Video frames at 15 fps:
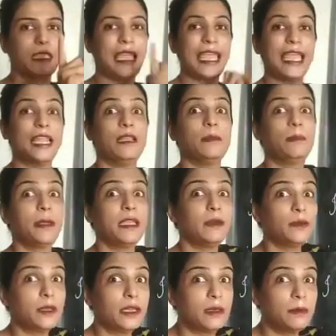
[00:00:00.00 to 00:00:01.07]

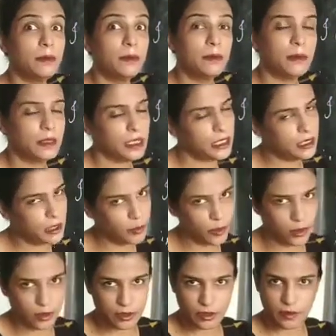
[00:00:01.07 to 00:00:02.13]
helping verb, either
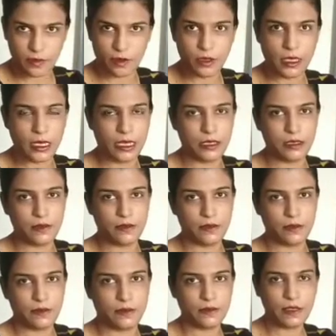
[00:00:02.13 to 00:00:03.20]
positive or negative,
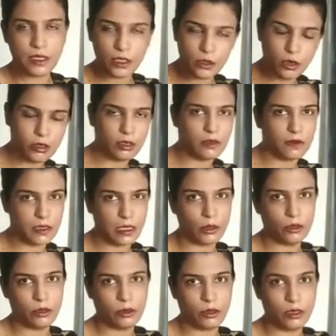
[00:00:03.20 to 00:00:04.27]
with not or
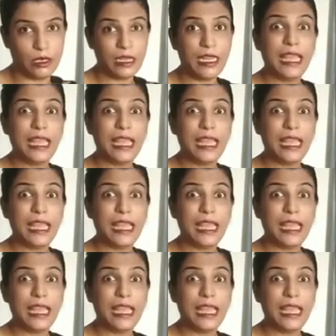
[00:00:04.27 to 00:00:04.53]
without not,